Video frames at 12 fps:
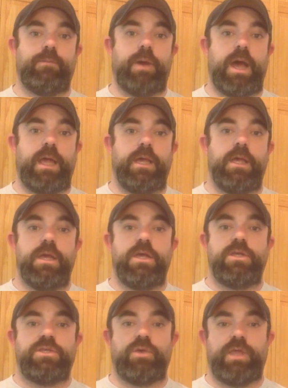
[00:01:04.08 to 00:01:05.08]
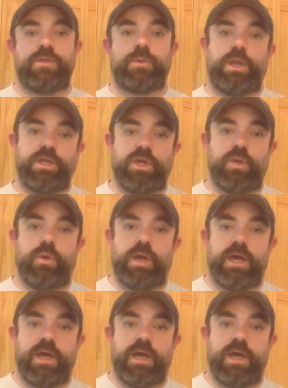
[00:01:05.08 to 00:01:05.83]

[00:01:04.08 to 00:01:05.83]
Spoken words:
buy. So that's what I do.